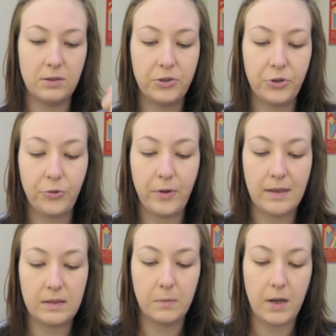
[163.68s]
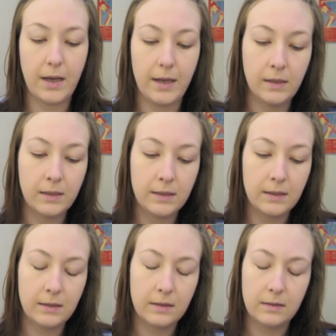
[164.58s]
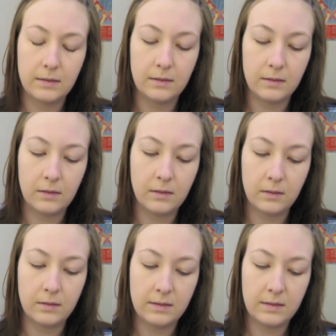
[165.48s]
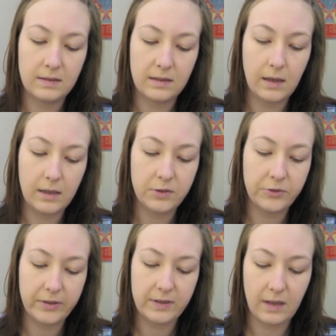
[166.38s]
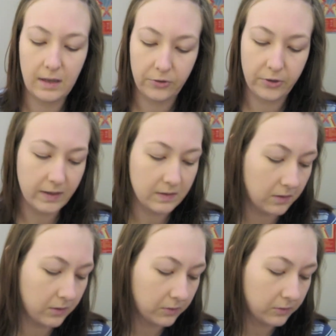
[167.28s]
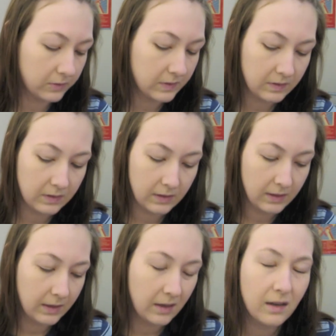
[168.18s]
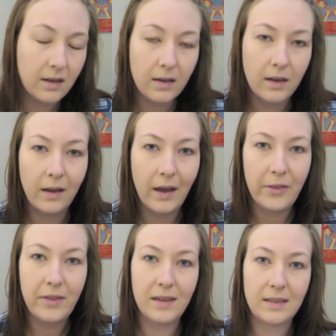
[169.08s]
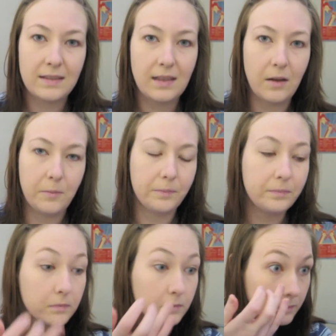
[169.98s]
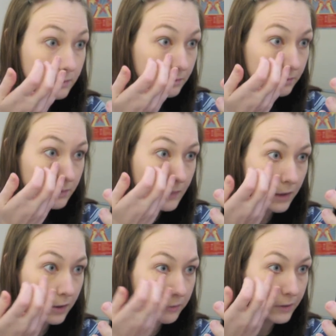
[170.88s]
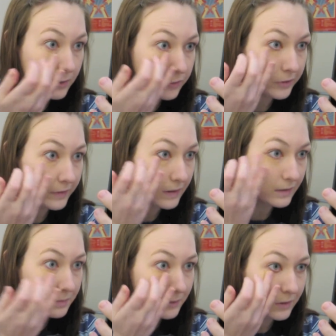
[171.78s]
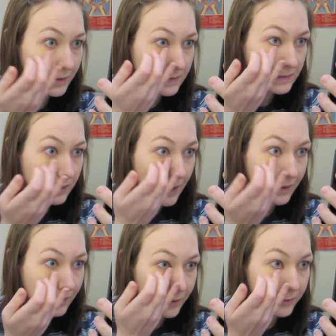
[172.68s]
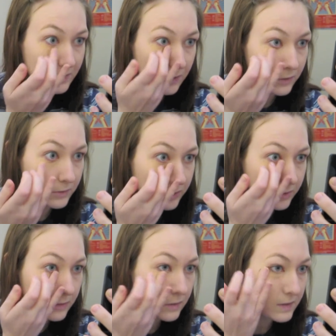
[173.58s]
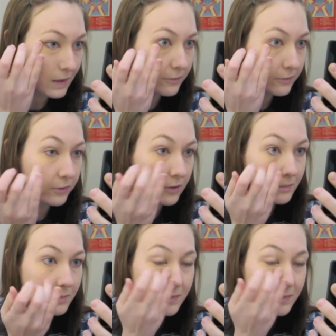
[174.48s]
to correct my disastrous under eye circles. I think it's a hereditary thing, to be honest, and I also do suffer from